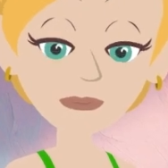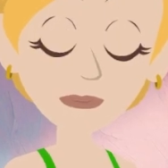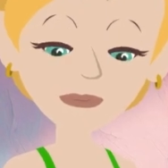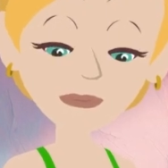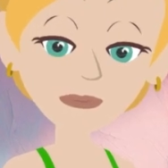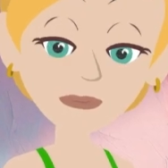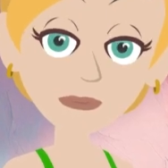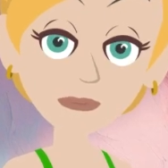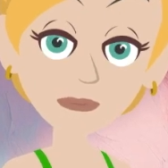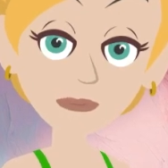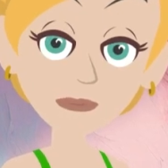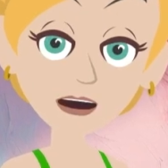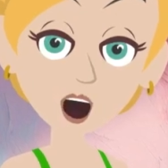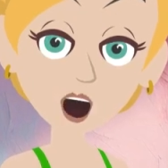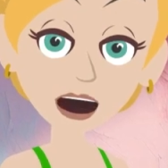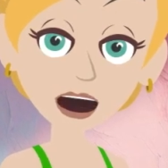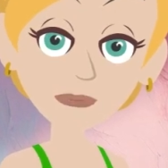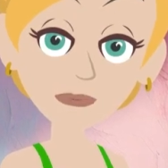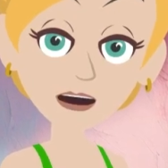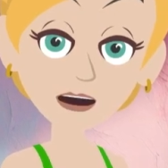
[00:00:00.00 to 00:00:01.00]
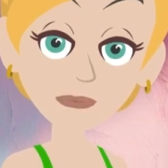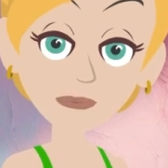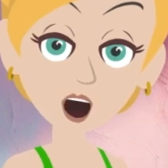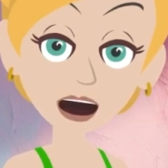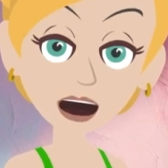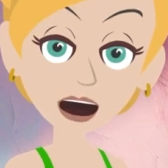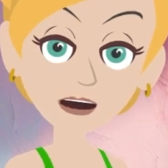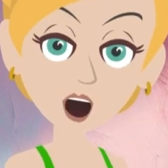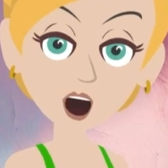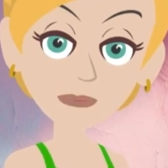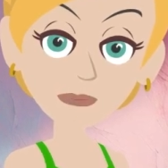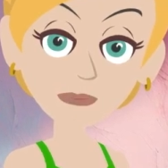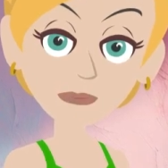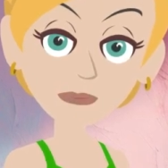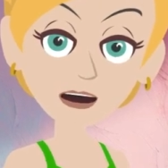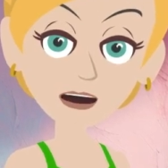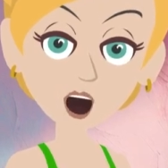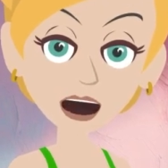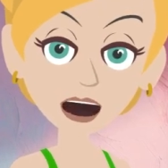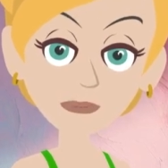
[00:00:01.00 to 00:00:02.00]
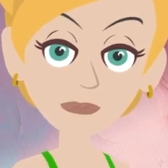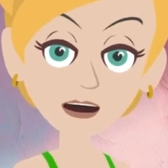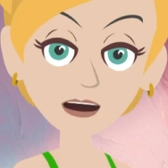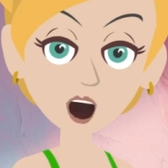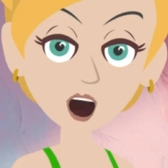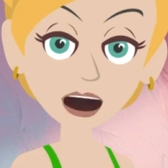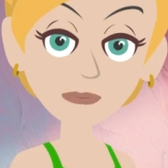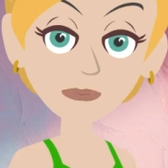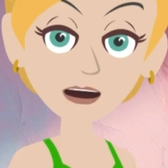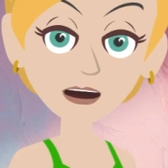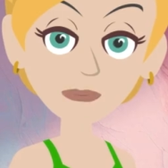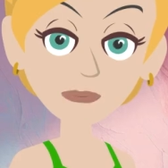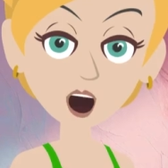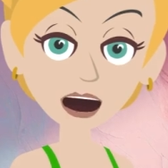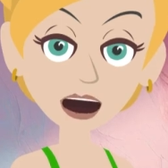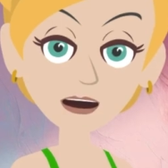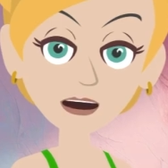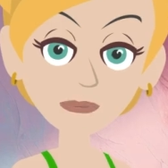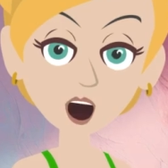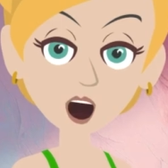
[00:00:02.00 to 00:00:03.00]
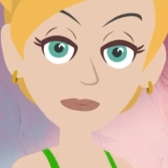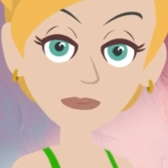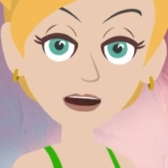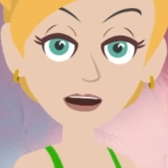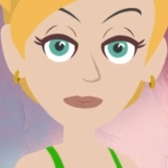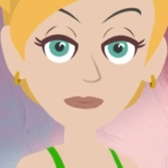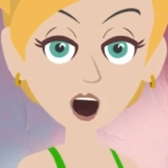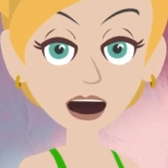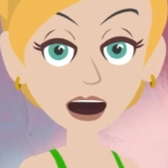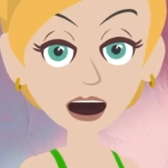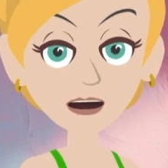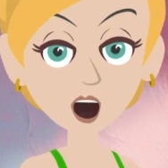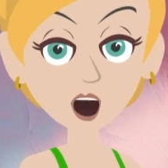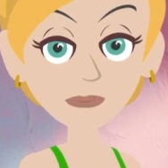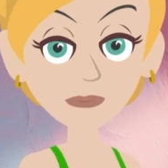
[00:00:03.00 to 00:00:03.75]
And the only question is, how long are you going to keep yourself from it?